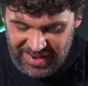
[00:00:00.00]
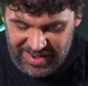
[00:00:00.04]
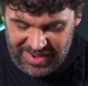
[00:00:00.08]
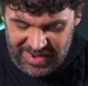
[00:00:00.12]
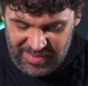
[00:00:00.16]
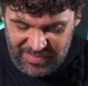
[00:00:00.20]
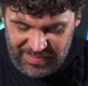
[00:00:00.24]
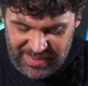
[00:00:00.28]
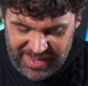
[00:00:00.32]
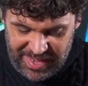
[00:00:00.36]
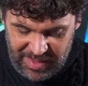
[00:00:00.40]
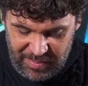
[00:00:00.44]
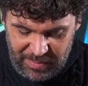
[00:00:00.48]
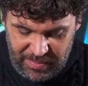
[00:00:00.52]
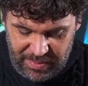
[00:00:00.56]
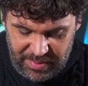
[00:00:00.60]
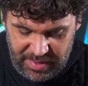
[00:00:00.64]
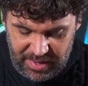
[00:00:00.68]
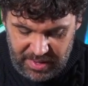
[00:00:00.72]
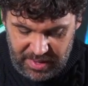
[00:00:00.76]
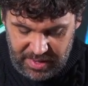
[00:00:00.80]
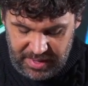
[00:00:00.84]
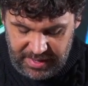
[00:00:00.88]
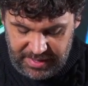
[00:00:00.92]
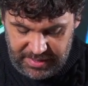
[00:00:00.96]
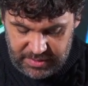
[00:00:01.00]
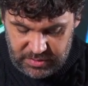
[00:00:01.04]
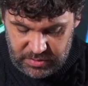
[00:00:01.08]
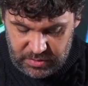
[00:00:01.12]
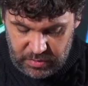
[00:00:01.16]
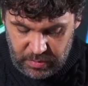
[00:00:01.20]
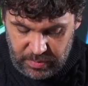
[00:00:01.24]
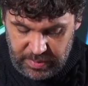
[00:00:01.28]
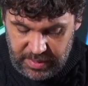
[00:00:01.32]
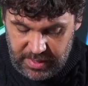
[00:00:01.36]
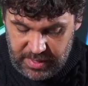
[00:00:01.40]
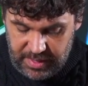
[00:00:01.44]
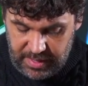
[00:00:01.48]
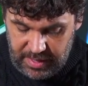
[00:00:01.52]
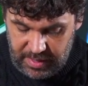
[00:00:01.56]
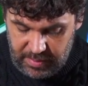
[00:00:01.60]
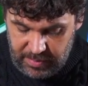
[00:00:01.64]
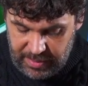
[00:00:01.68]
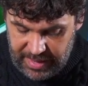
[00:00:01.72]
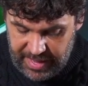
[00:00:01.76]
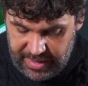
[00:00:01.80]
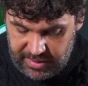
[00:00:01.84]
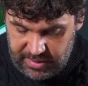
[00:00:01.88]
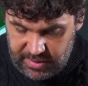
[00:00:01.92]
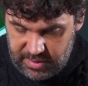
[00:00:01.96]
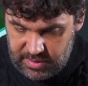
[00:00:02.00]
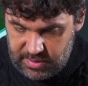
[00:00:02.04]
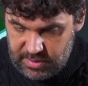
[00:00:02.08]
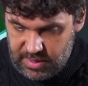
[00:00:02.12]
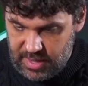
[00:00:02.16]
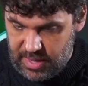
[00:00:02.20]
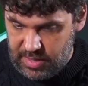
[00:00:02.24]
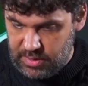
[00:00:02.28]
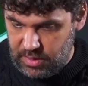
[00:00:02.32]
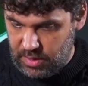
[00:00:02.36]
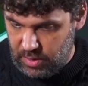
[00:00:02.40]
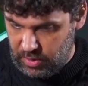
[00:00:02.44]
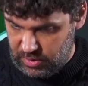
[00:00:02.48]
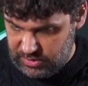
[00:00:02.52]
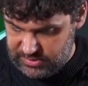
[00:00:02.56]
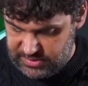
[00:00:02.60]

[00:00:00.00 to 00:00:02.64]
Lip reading: on a paper needs to be really black and